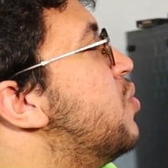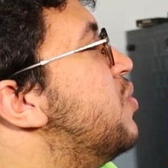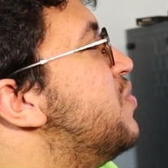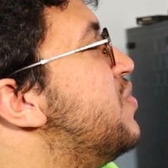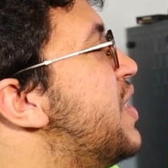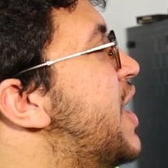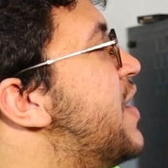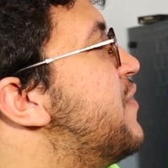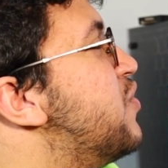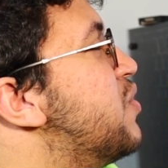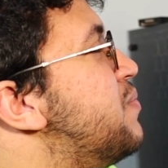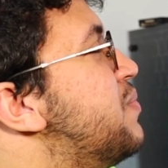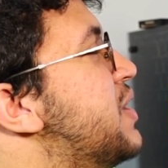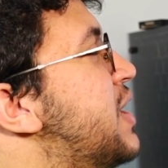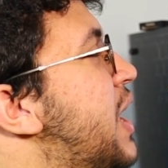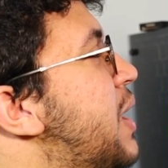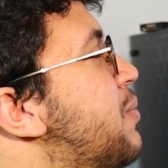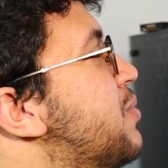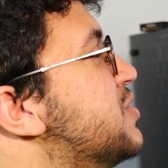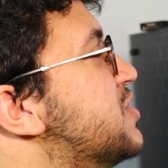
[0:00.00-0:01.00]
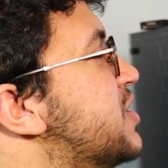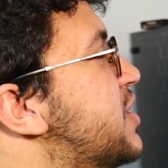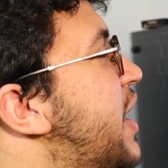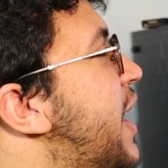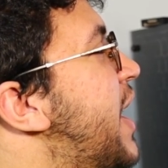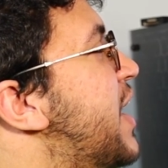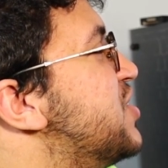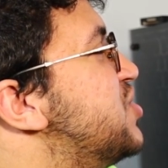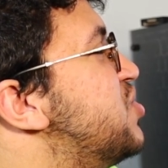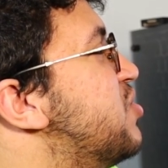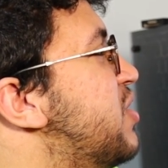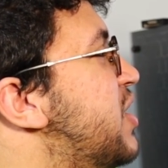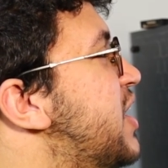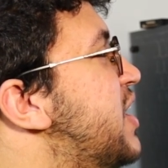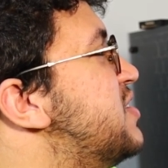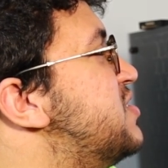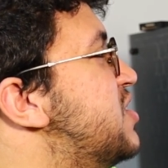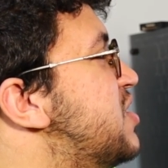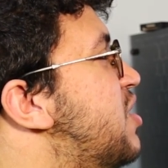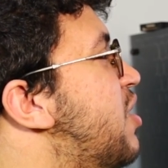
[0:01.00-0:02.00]
will never be able to cash your
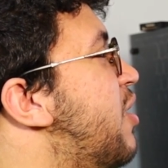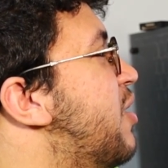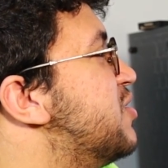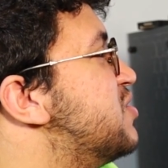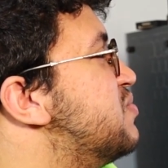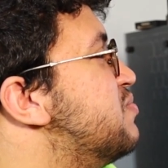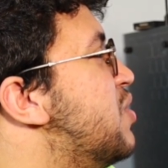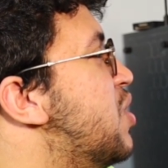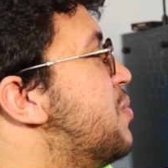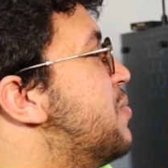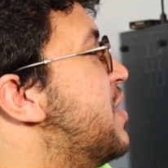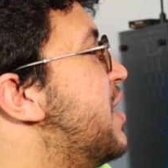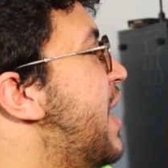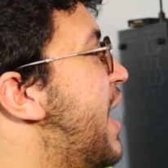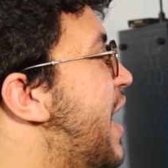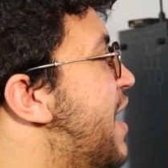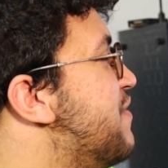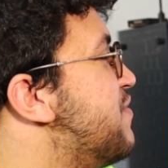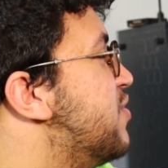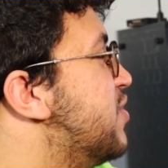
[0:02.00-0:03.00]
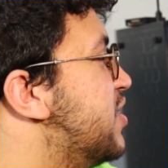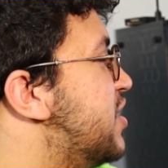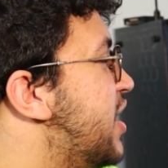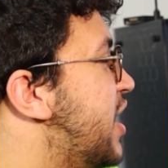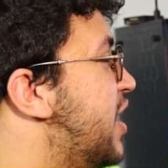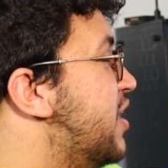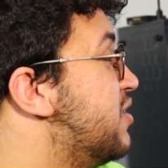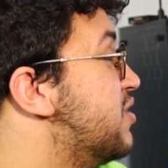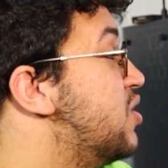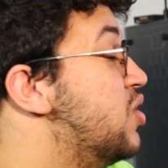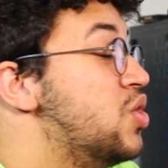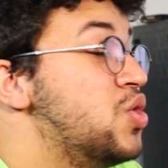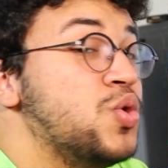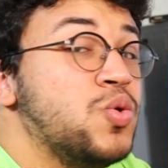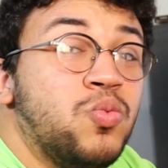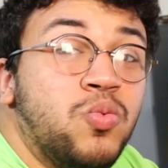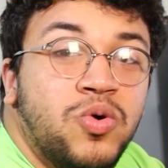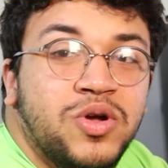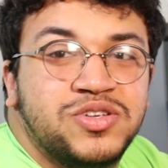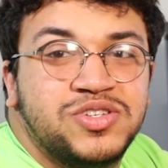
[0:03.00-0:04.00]
Easy Cards Mobi ever again.
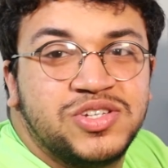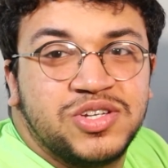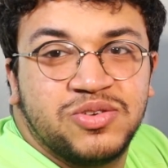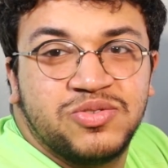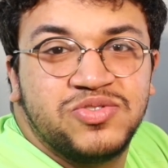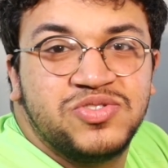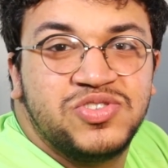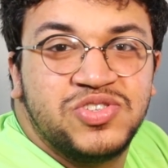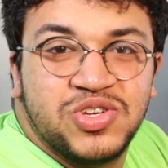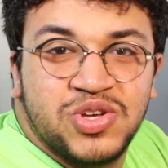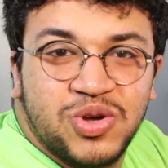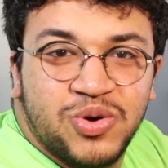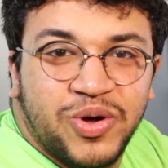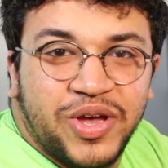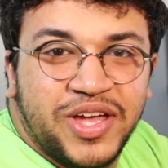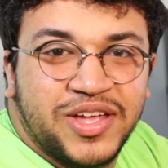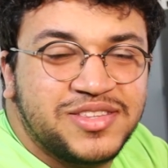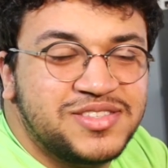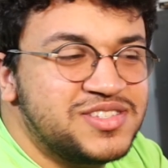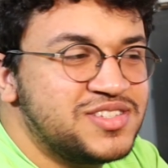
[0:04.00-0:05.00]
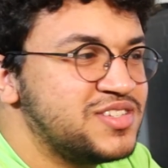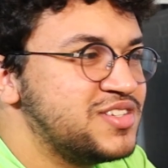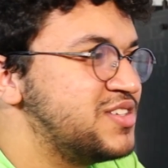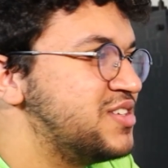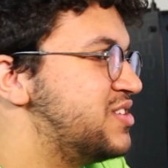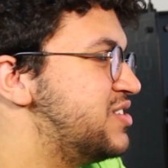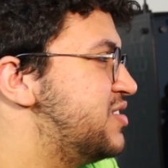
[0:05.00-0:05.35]
Would you do it?